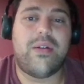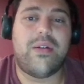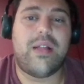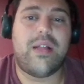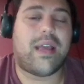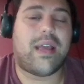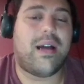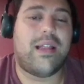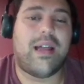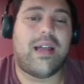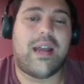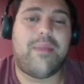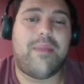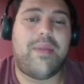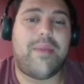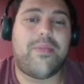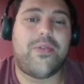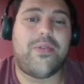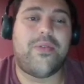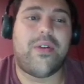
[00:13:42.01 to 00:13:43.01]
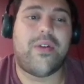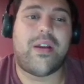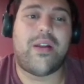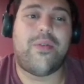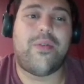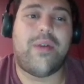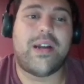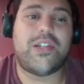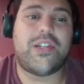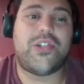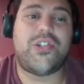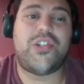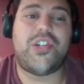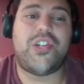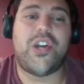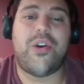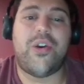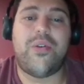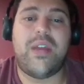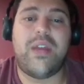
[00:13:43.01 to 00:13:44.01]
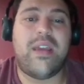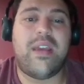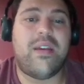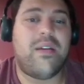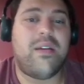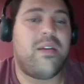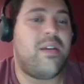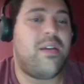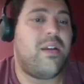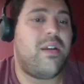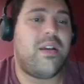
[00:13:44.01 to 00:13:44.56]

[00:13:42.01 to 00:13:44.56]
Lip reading: like, a lot of people who are going to watch Jodie,